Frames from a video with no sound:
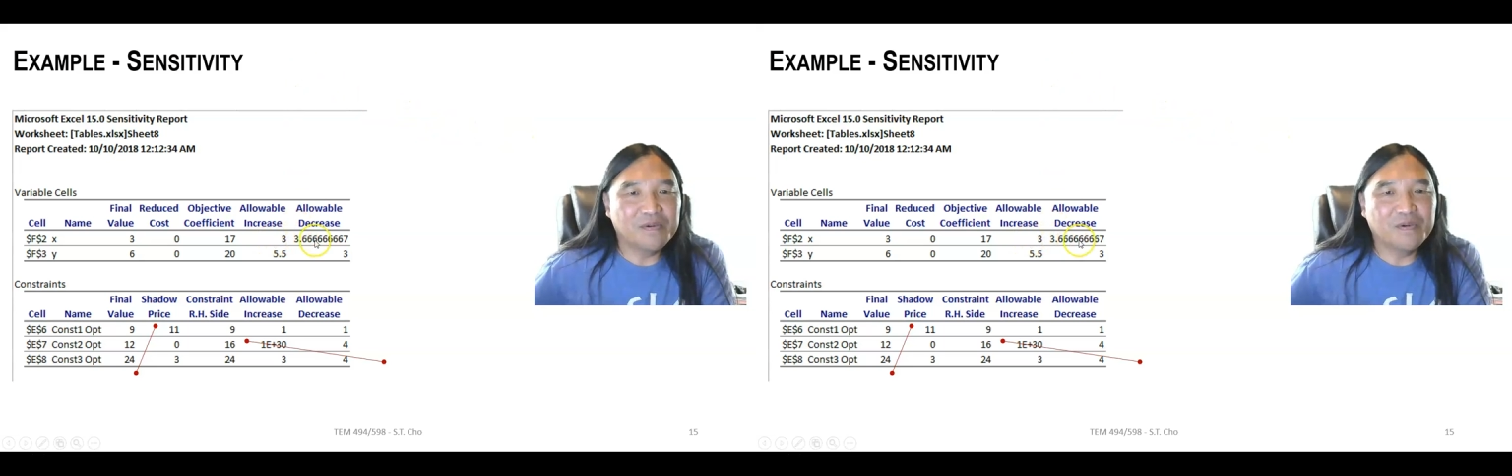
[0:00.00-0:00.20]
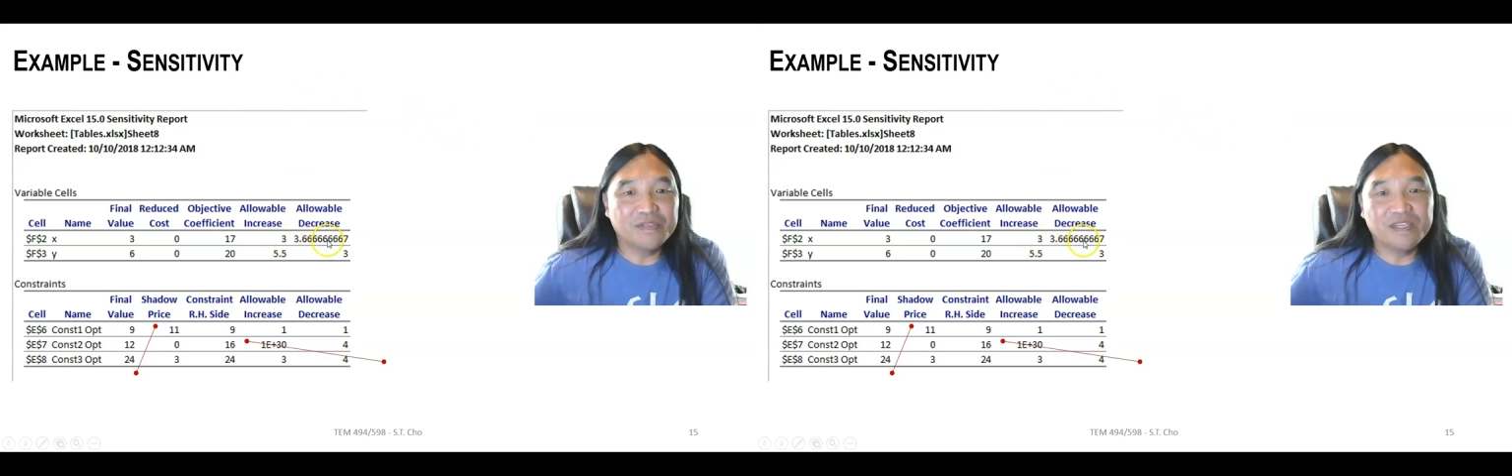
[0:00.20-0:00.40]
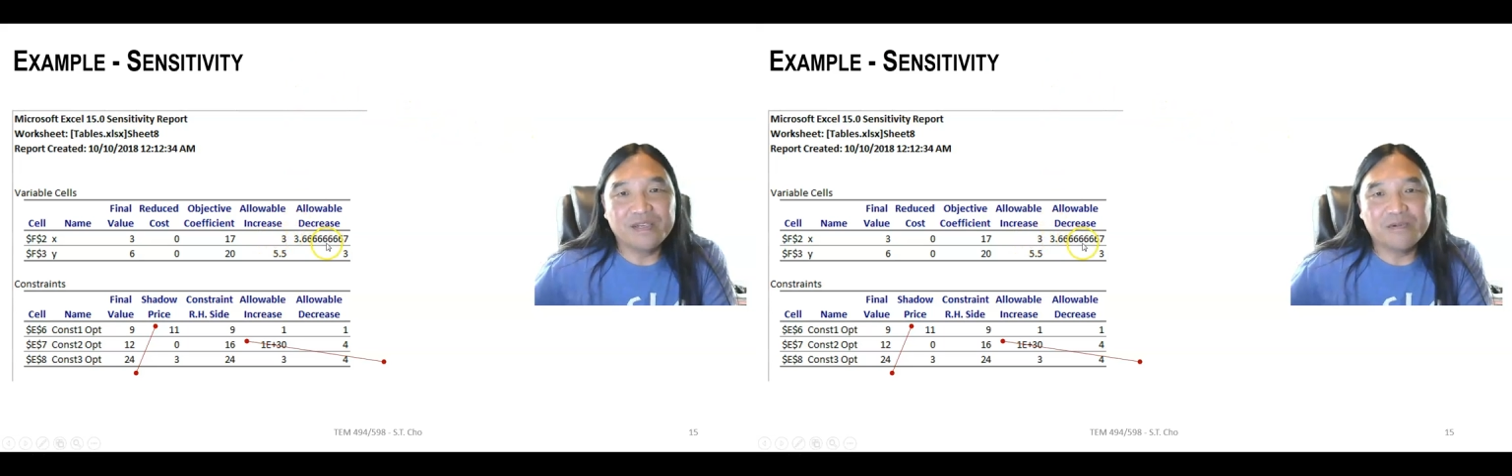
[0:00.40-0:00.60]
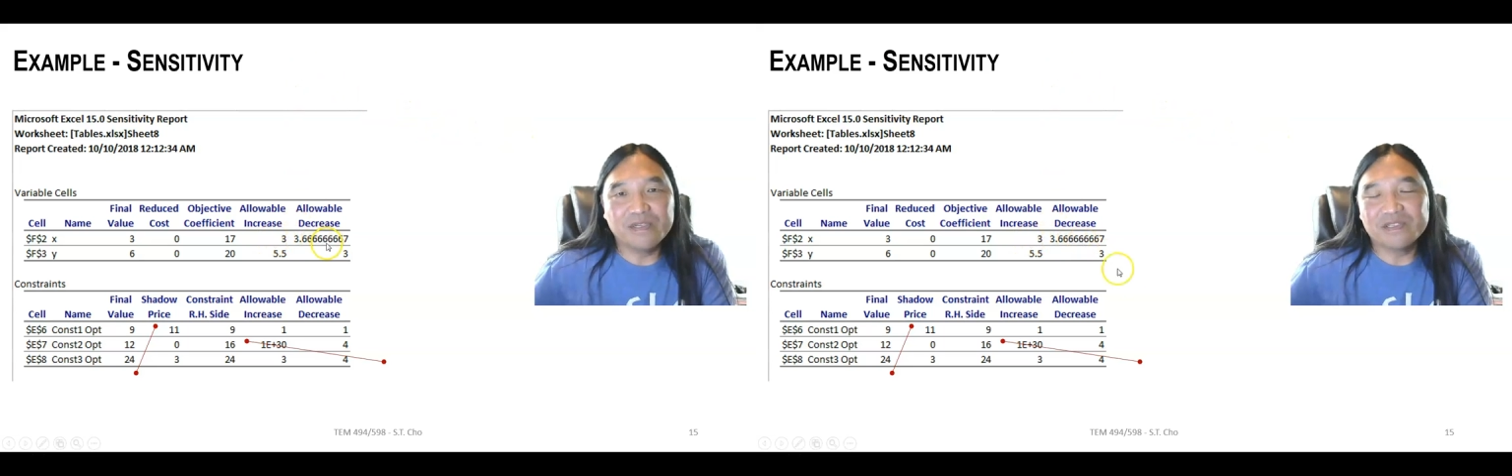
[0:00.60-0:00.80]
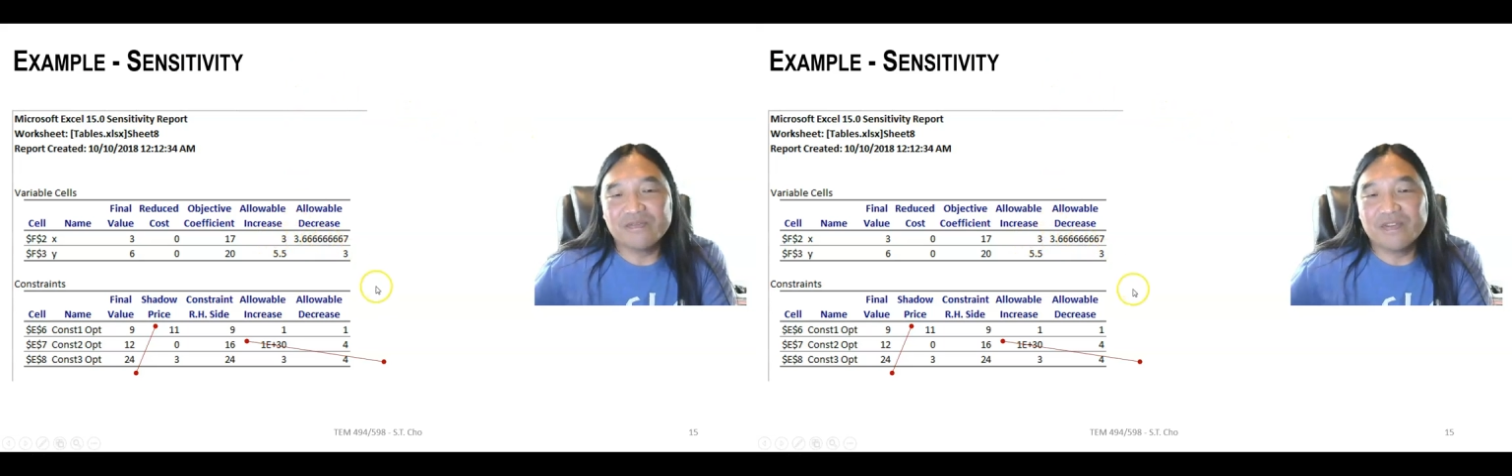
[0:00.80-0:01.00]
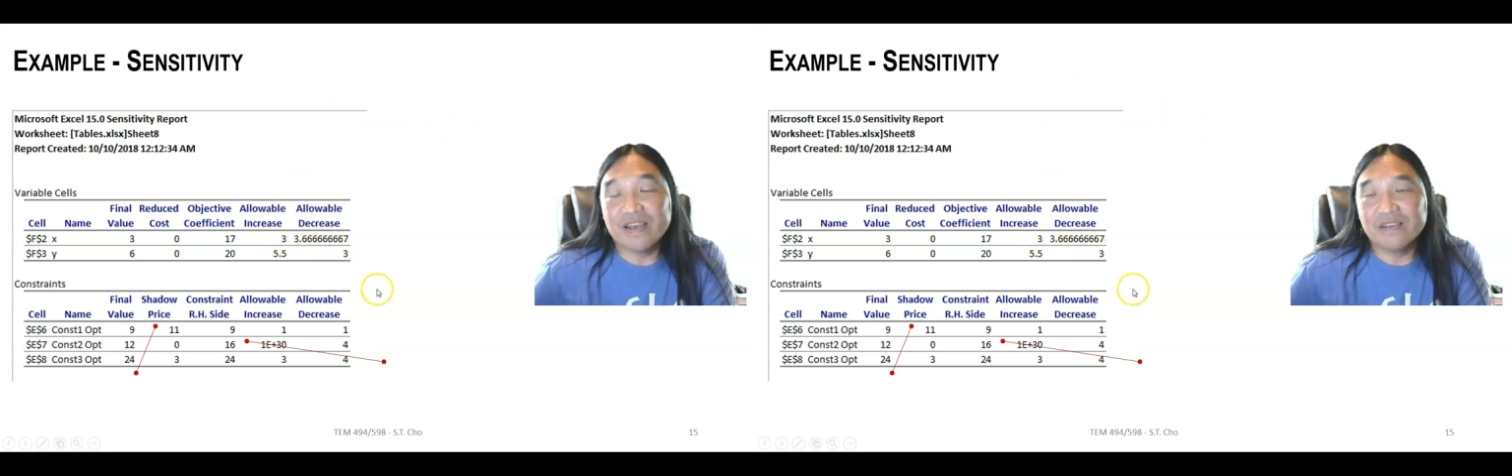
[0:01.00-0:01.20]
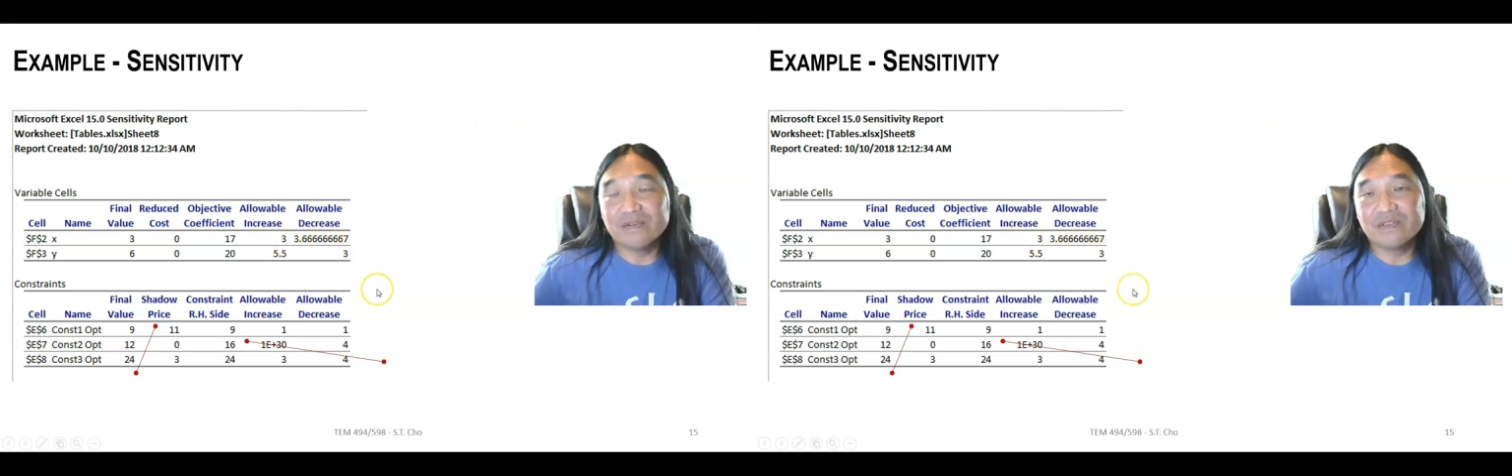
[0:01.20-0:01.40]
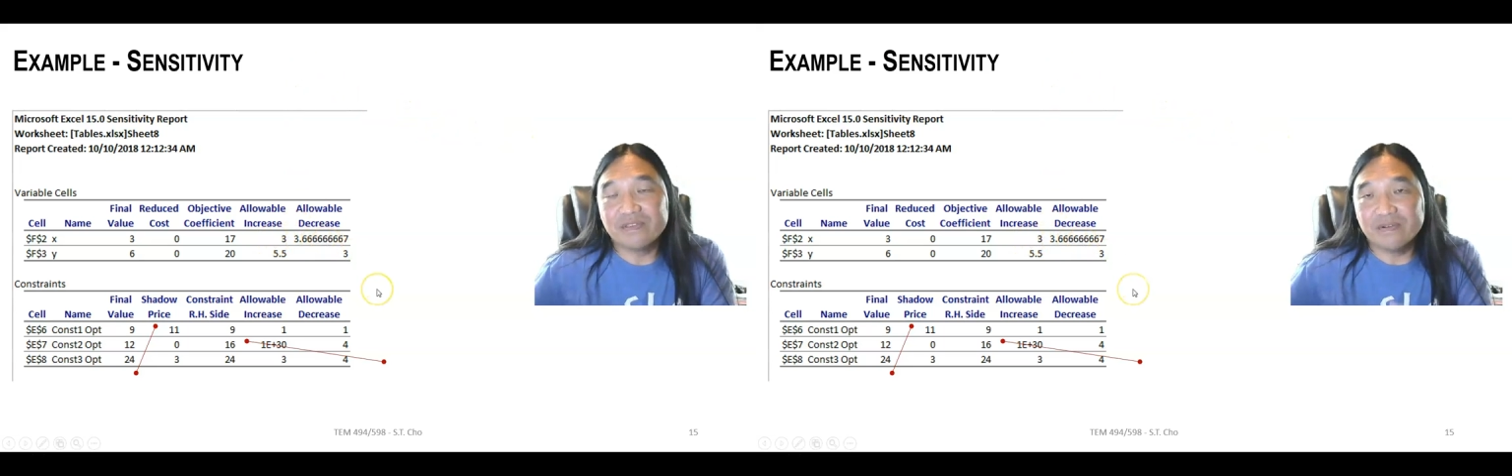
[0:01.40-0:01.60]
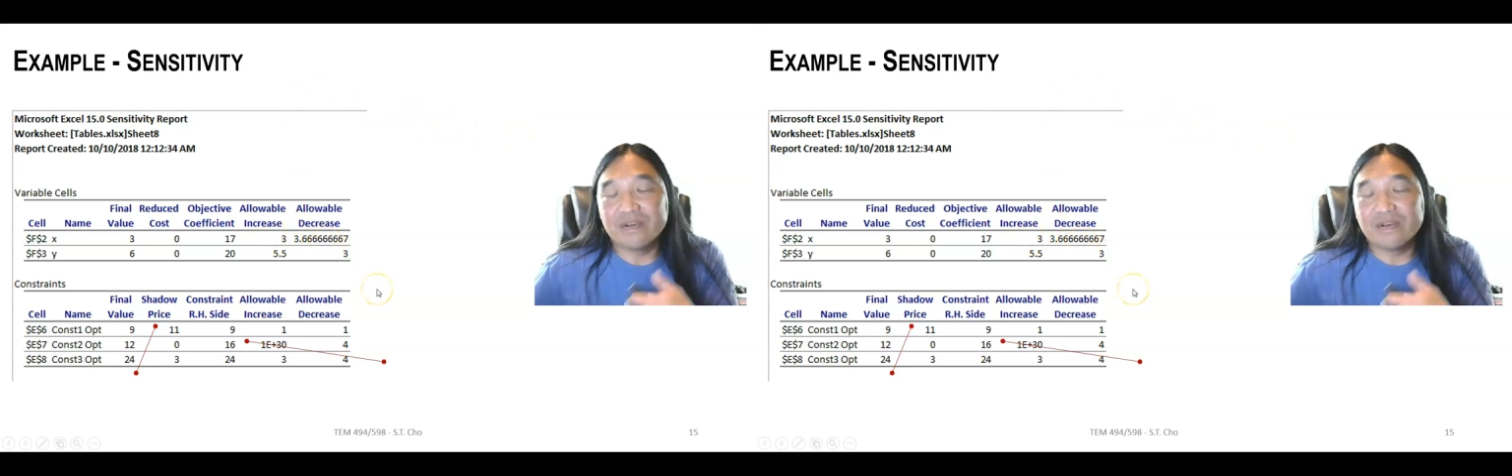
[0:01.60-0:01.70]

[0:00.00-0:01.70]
or decrease the value and still